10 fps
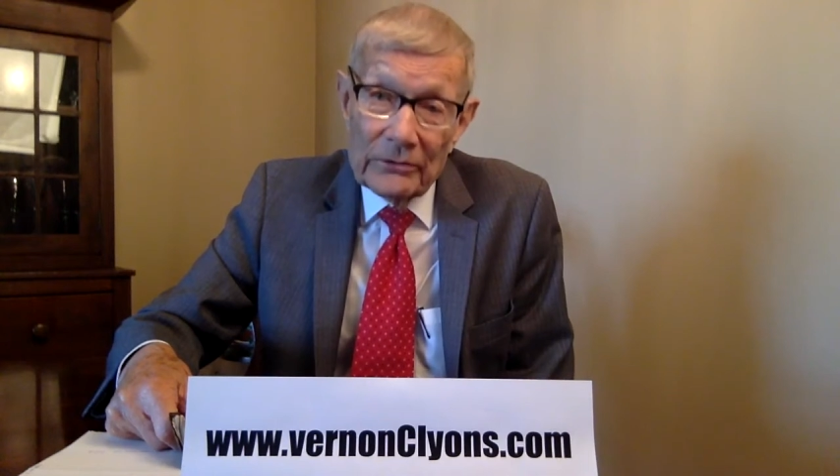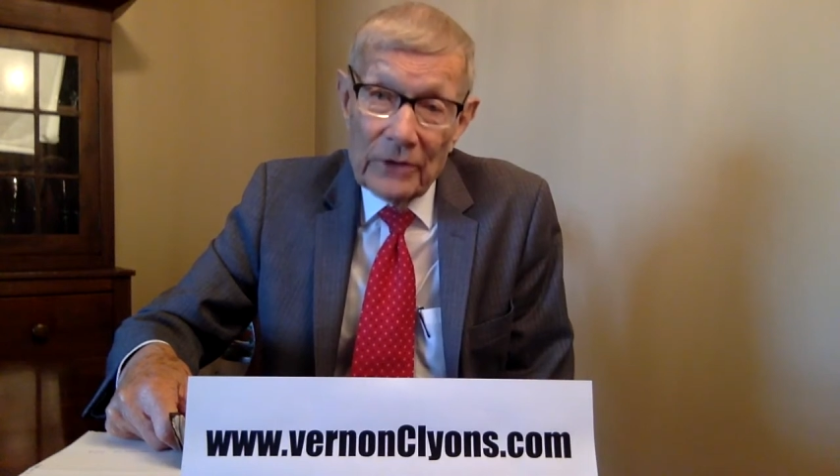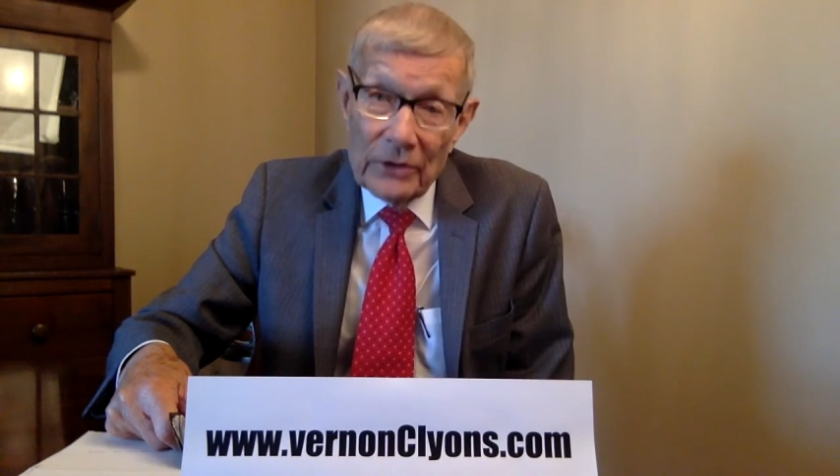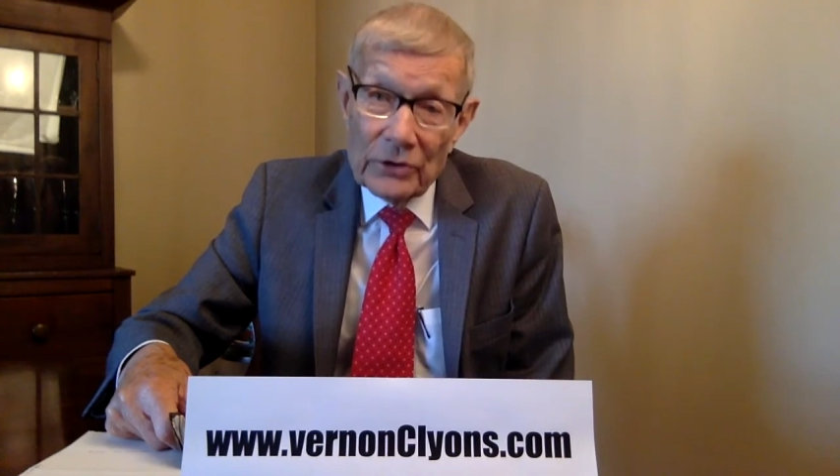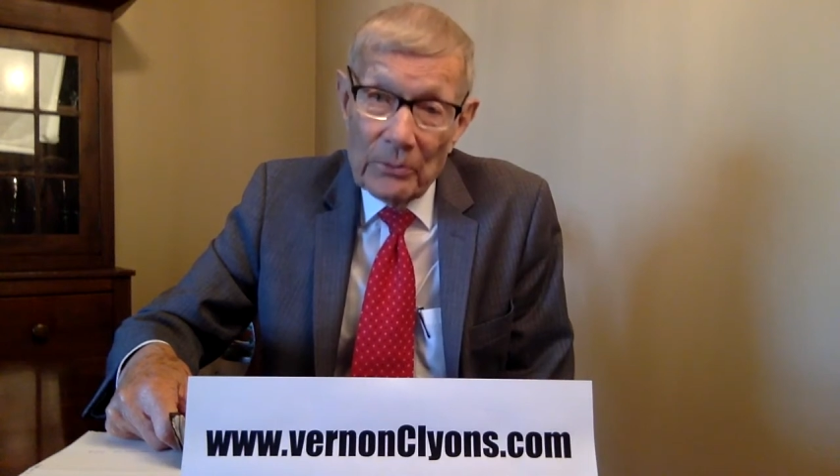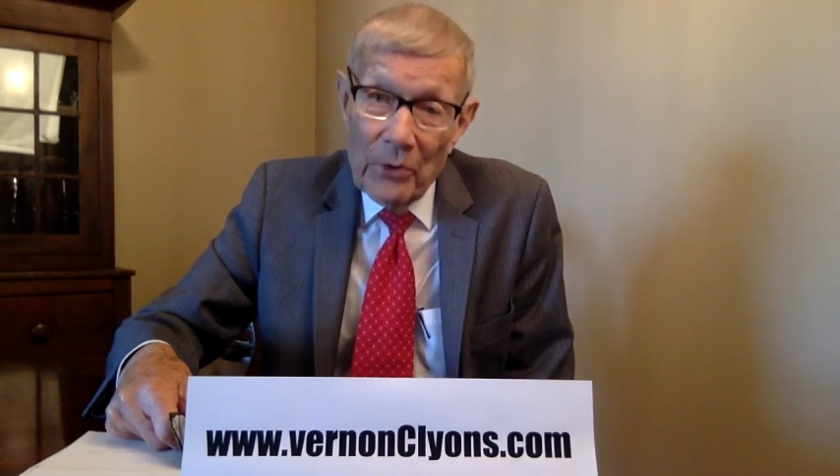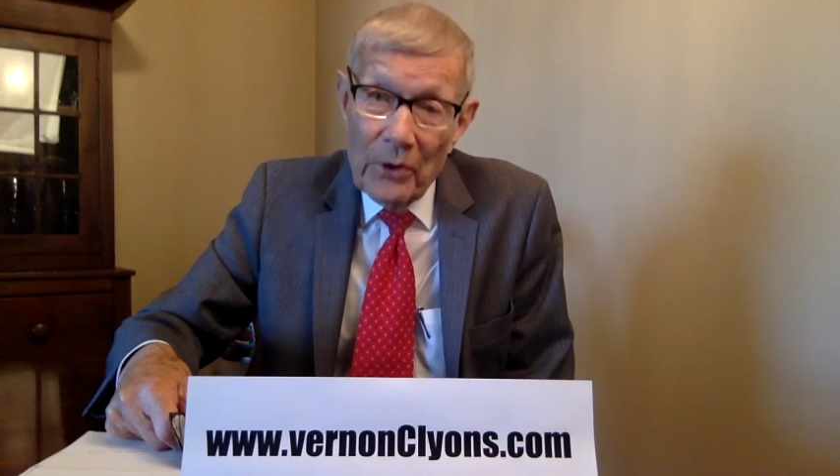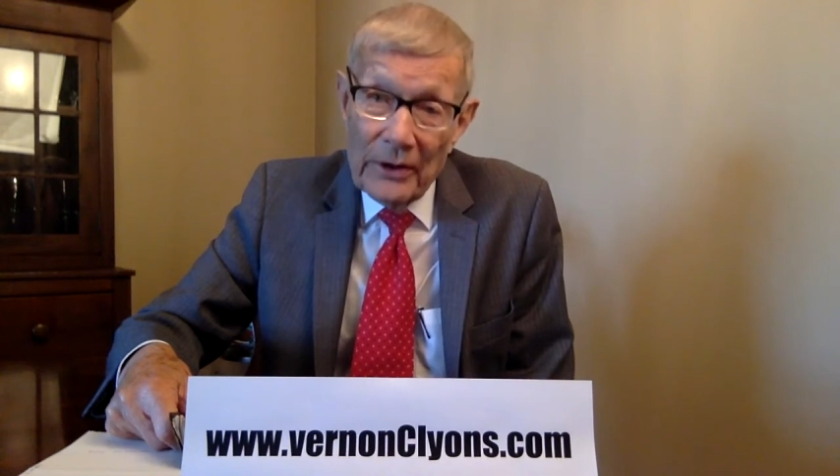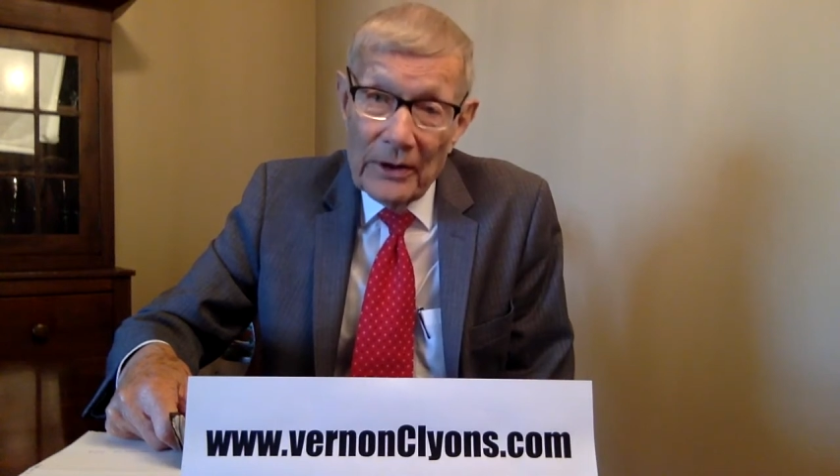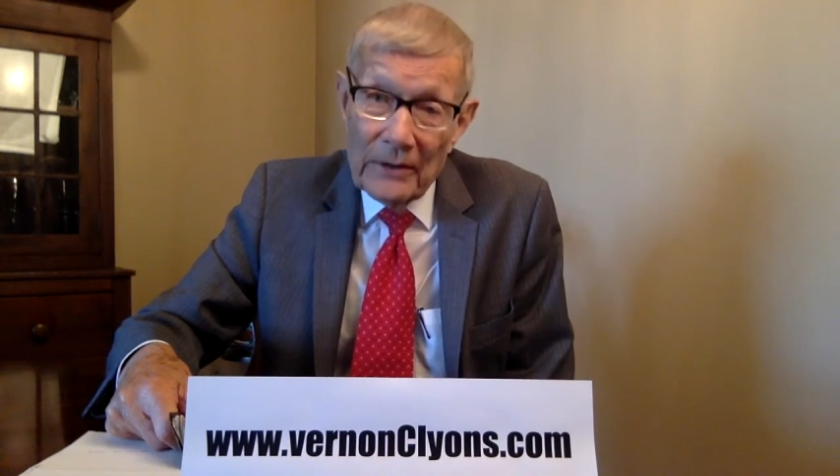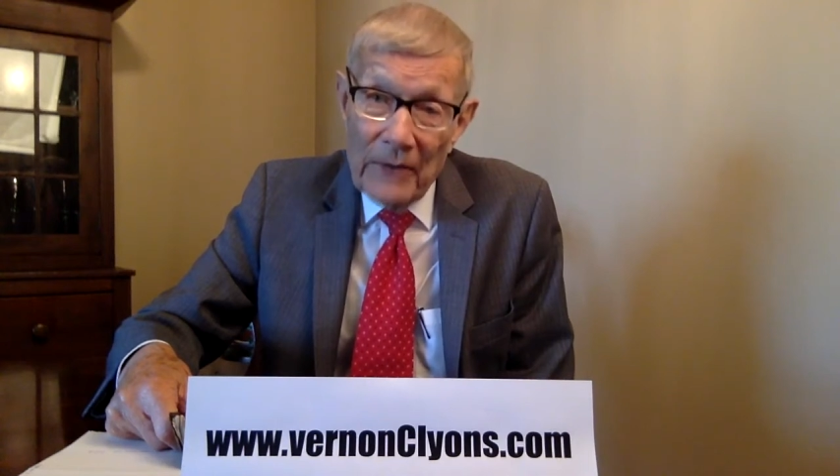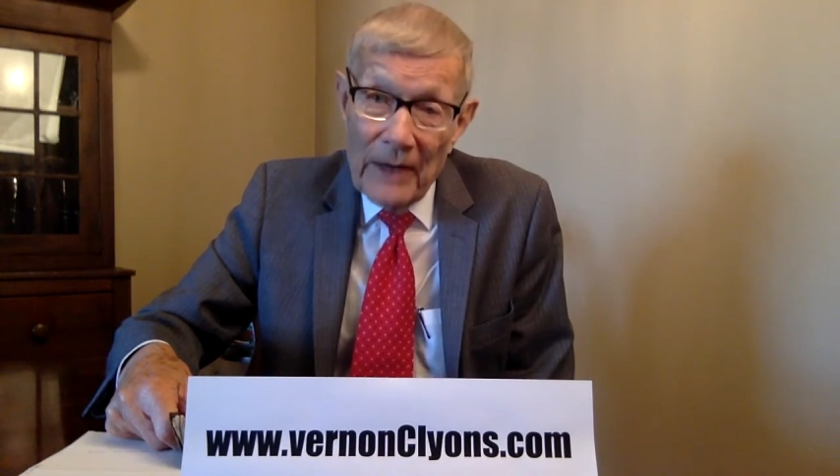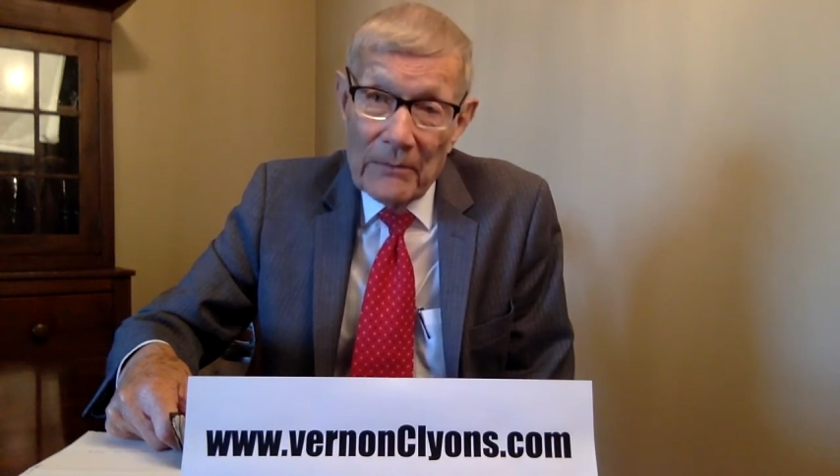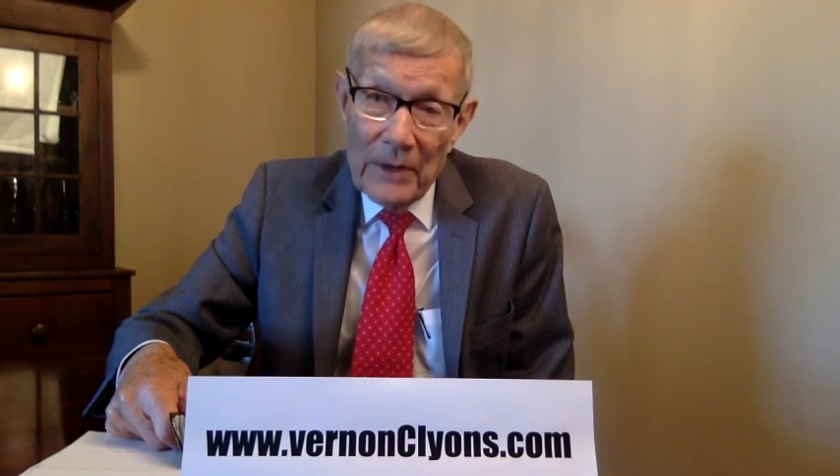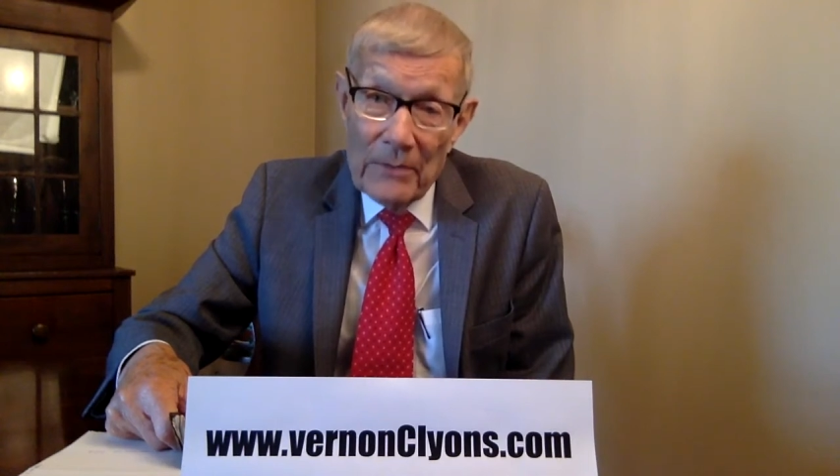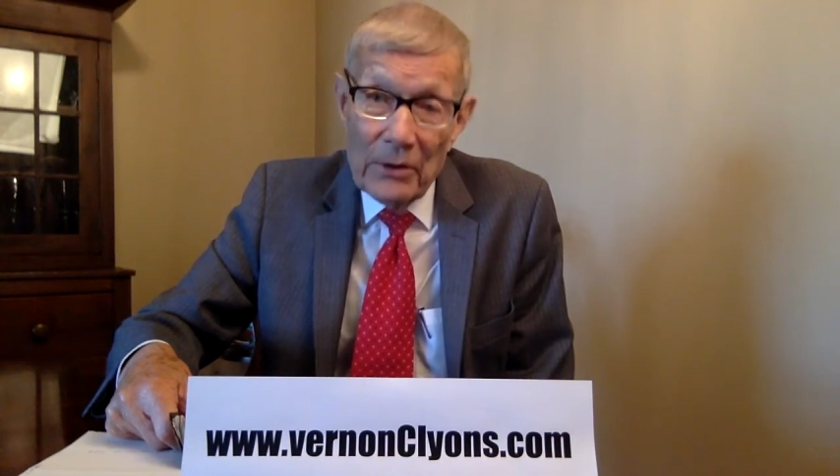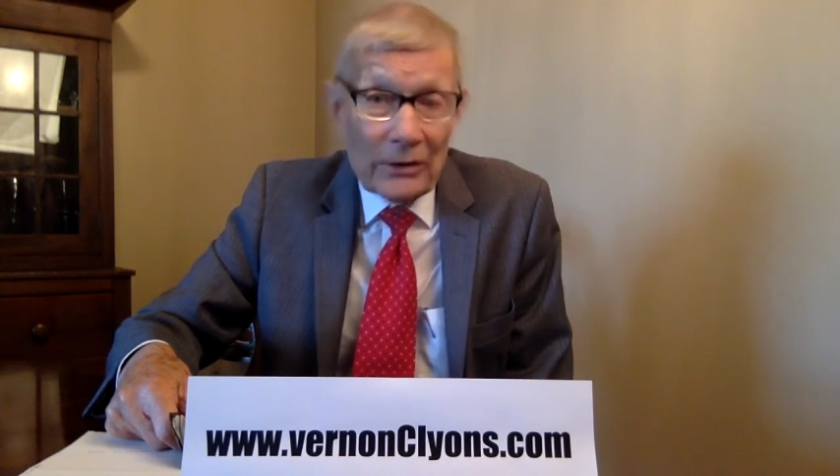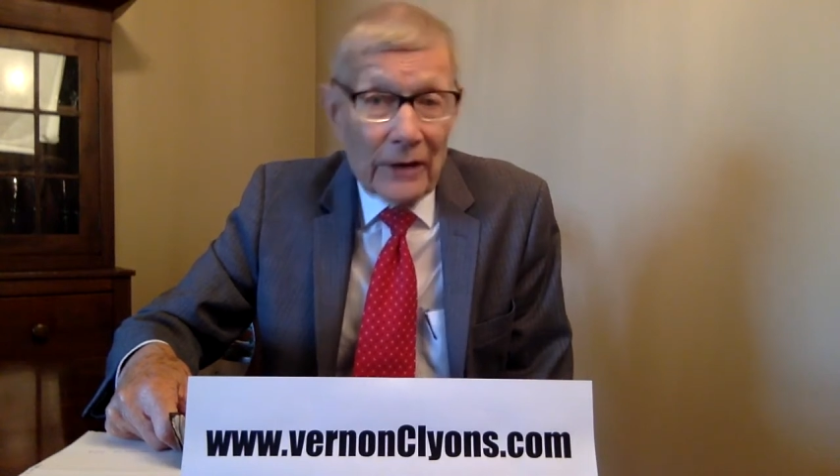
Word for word: disappointed by people,